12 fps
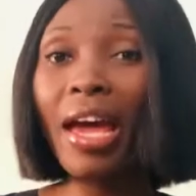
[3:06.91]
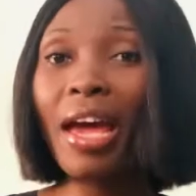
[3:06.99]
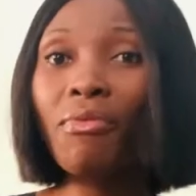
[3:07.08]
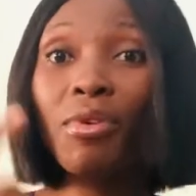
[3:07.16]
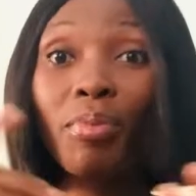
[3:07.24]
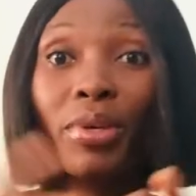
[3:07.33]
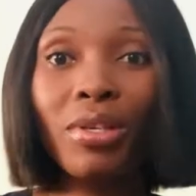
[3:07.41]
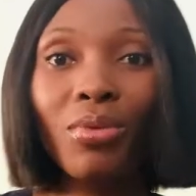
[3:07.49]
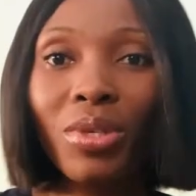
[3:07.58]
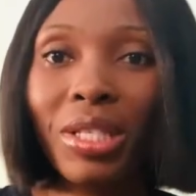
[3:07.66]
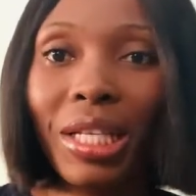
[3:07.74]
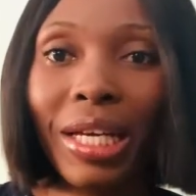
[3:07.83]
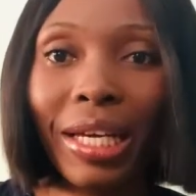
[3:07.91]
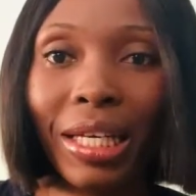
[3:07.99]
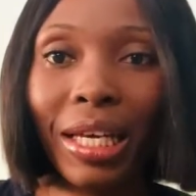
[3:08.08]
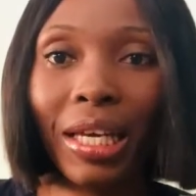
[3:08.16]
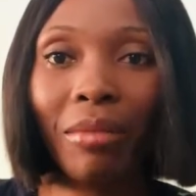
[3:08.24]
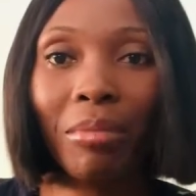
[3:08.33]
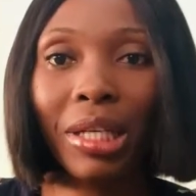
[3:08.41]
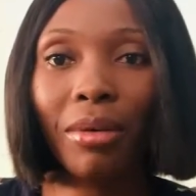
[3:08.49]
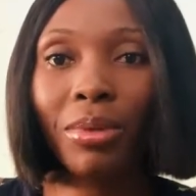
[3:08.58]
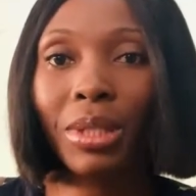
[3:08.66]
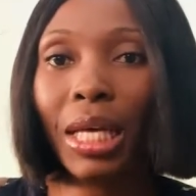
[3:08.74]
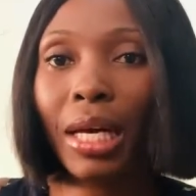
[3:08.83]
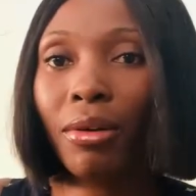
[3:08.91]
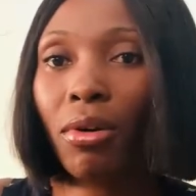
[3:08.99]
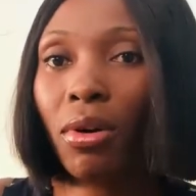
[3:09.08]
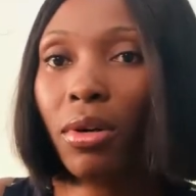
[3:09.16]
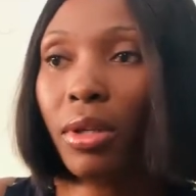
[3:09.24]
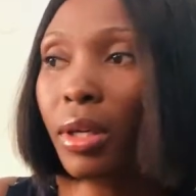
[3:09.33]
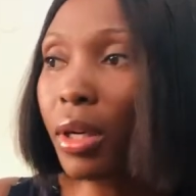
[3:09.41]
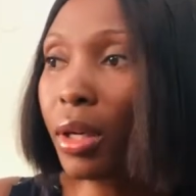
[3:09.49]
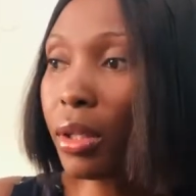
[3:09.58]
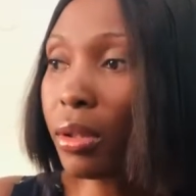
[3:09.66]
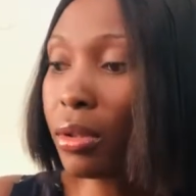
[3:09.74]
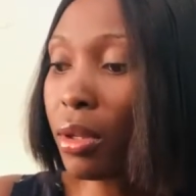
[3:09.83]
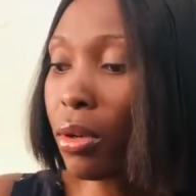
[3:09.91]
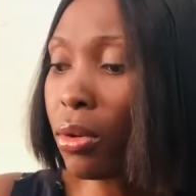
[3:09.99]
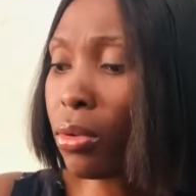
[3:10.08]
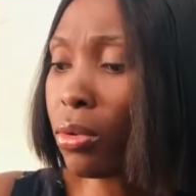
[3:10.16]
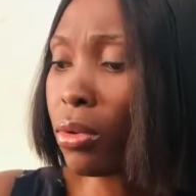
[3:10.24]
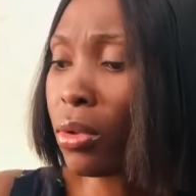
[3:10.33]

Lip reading: everybody was denying him, and I was like, okay, yo,